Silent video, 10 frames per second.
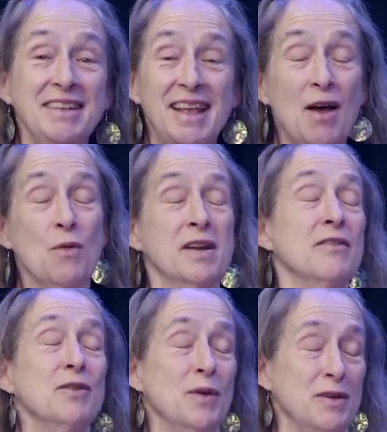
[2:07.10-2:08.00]
Isn't that
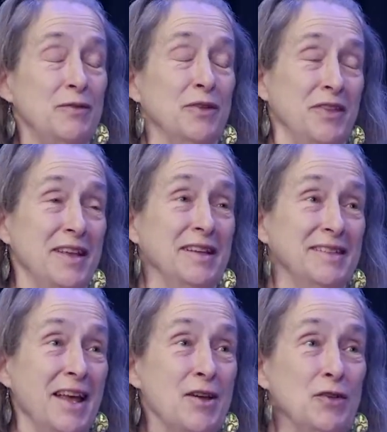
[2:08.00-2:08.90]
one of the wonderful
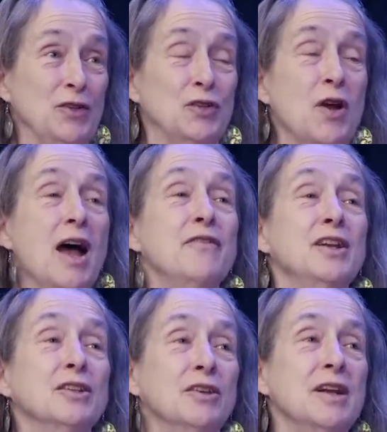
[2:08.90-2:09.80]
things? Like,
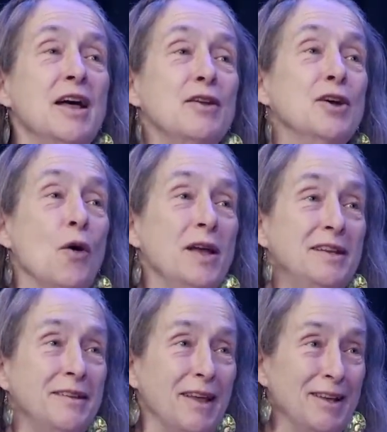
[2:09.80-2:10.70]
striving to learn how to go
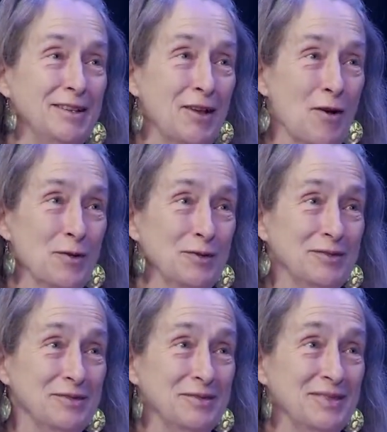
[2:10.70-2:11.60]
into the
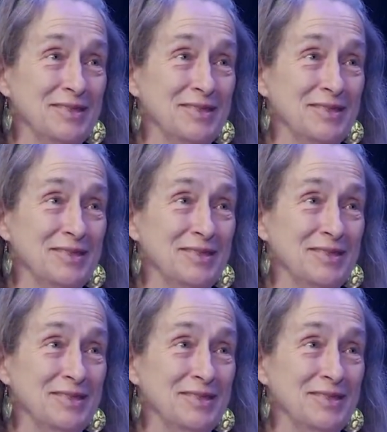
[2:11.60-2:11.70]
unknown.